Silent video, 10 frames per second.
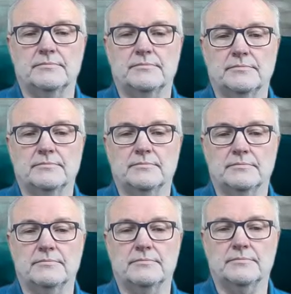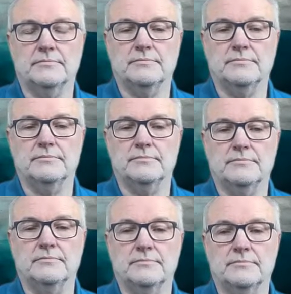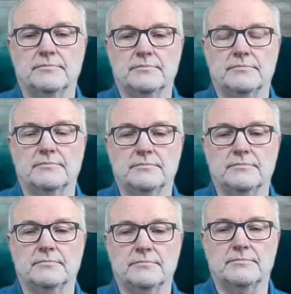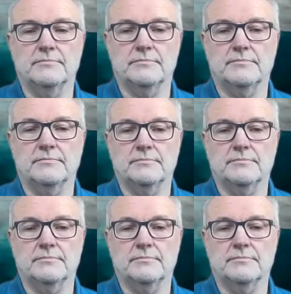This person isn't speaking.